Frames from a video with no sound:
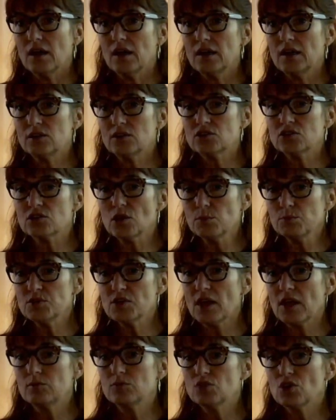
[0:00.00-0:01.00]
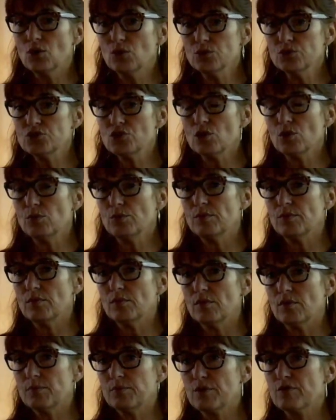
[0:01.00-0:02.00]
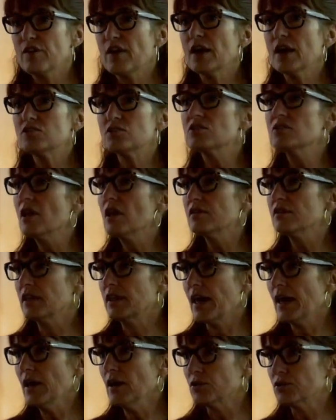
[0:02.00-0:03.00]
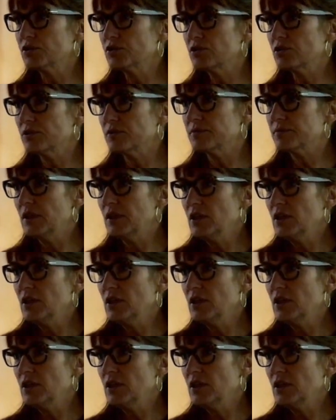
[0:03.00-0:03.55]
it sometimes also provides nothing else,